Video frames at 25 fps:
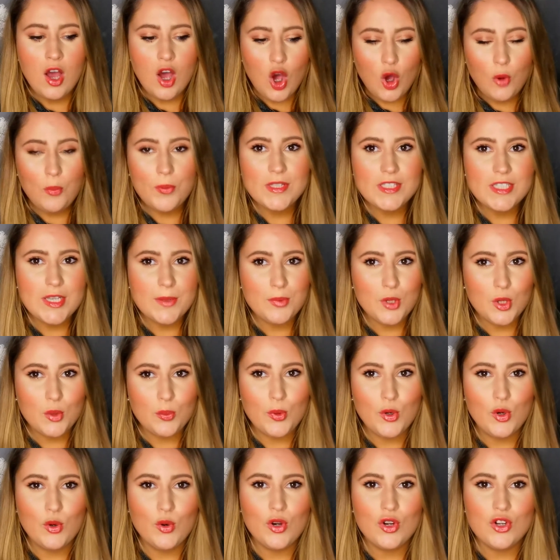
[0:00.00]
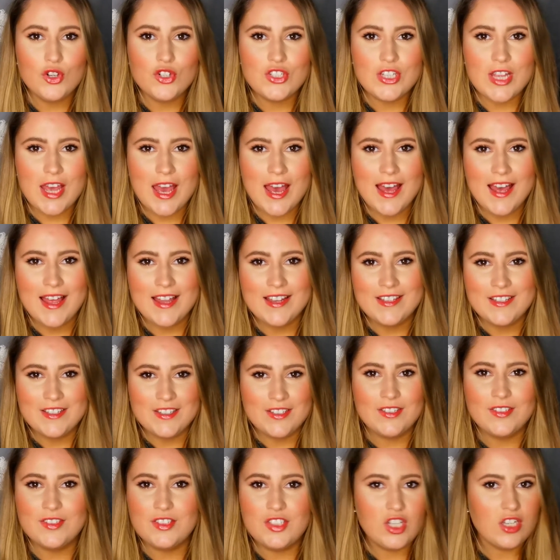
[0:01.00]
opens up your pores
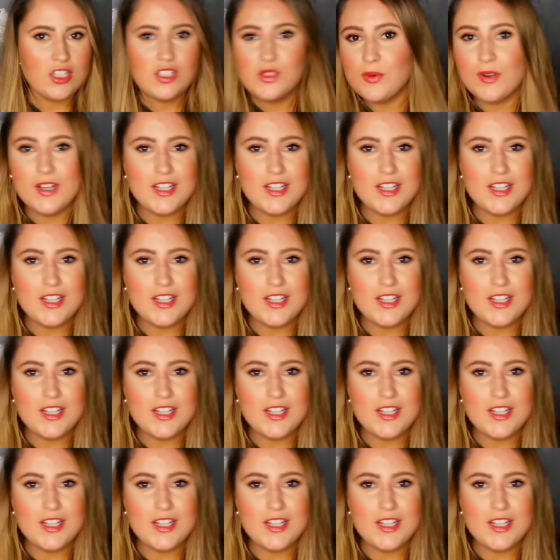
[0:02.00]
and does